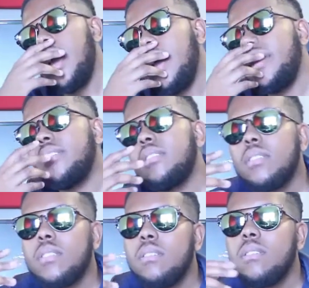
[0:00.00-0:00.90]
and
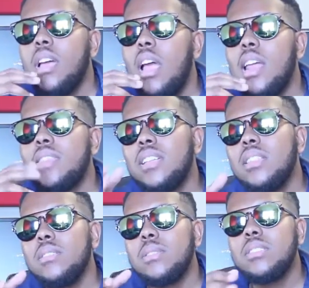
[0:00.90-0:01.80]
I think
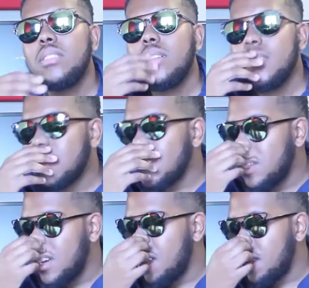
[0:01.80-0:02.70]
there was a
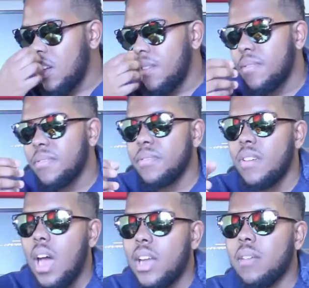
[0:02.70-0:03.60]
certain level of
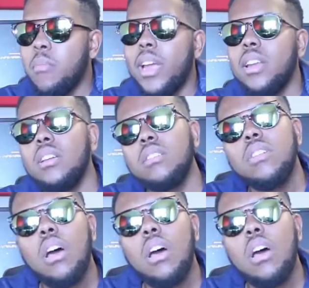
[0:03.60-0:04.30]
undermining